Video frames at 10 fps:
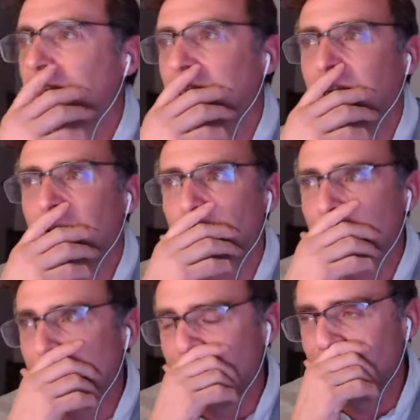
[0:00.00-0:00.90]
that
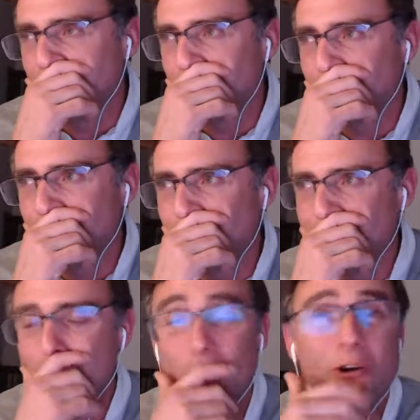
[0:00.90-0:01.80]

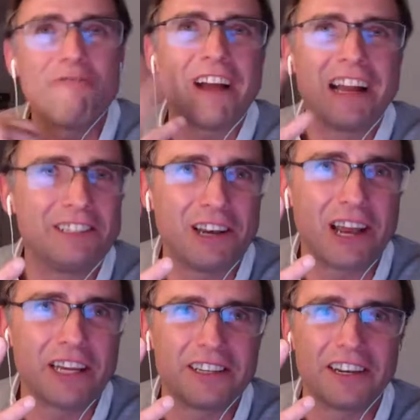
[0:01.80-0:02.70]
we're
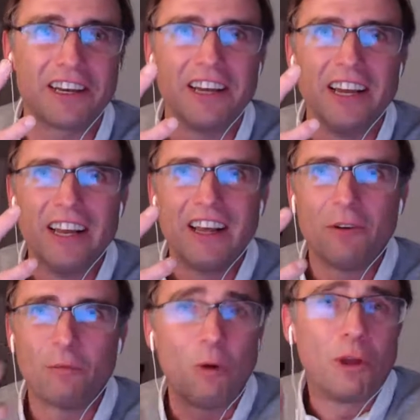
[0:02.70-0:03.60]
evangelizing
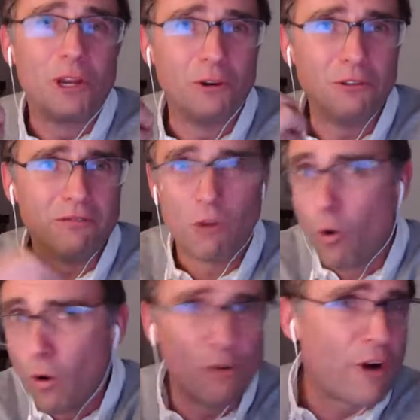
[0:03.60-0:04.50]
what we do
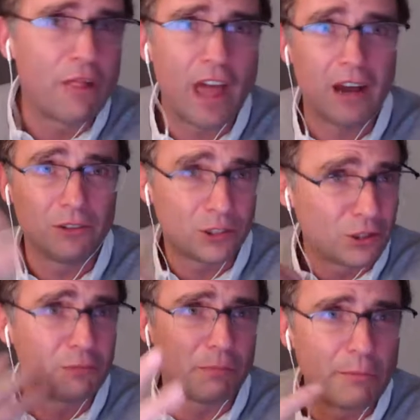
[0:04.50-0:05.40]
all around the house,
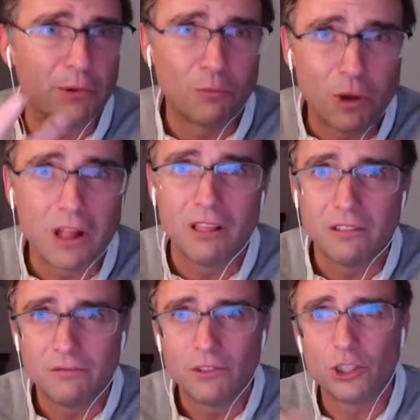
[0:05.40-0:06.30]
so that people
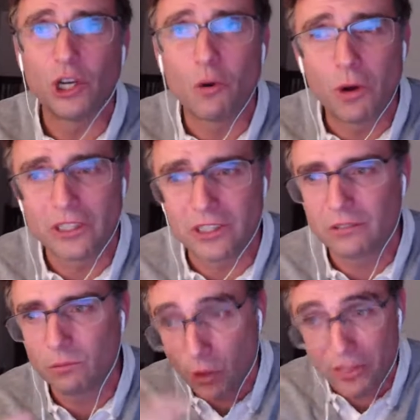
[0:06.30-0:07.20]
will show
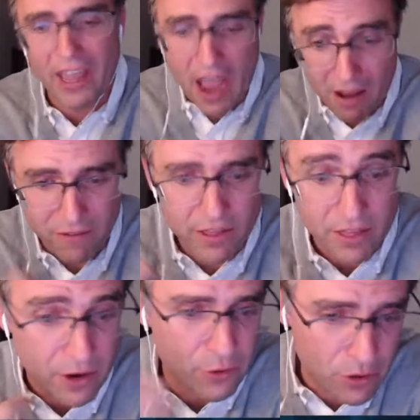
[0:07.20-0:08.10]
us what they have
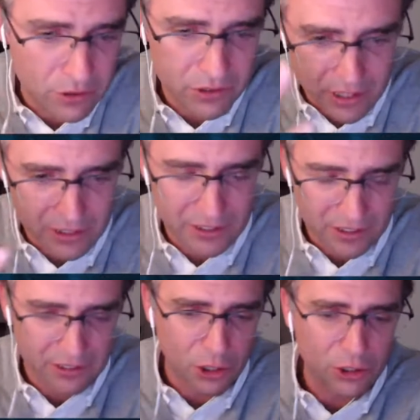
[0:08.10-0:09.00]
in their drawers.
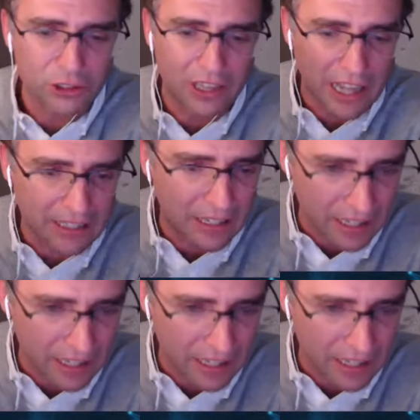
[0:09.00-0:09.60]
That's not that